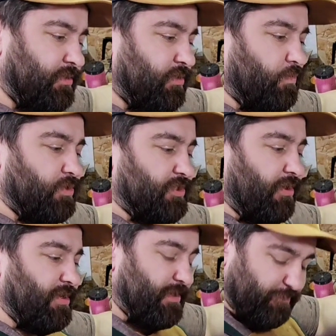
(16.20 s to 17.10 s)
We're
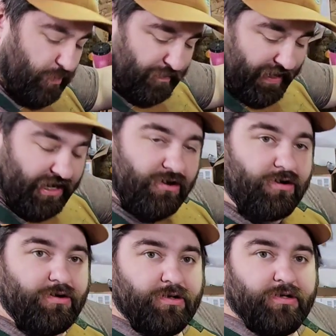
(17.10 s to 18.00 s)
starting to repair
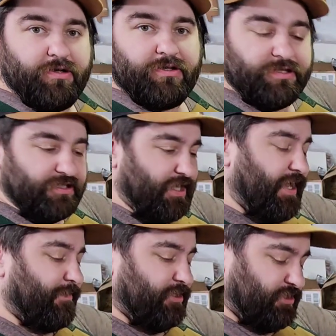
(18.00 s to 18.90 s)
the
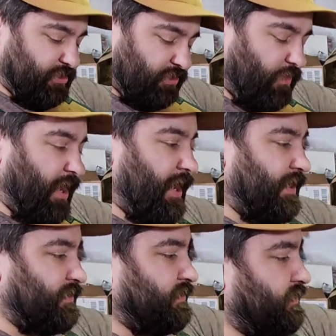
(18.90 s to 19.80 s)
damage, the cracks, the